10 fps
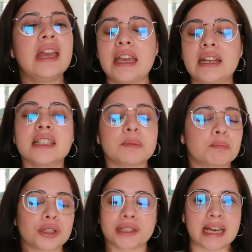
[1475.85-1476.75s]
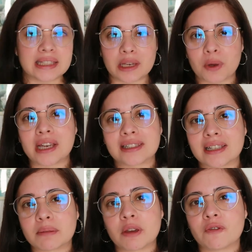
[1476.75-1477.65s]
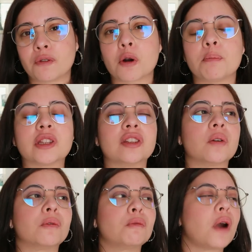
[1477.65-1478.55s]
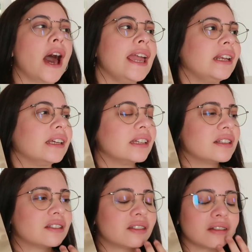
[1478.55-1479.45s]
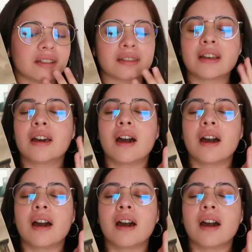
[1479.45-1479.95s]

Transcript: It is precisely what I said before, but the writing is just,